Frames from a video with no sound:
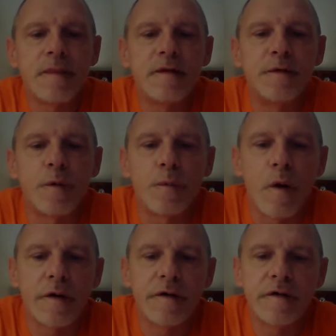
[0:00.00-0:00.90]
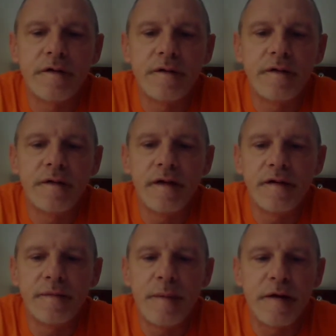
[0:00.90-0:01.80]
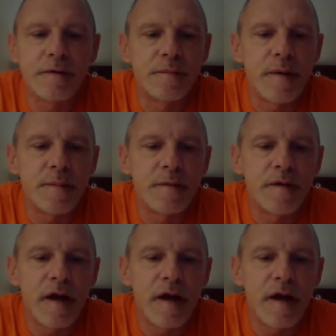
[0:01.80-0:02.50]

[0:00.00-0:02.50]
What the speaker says: George Washington is the best remembered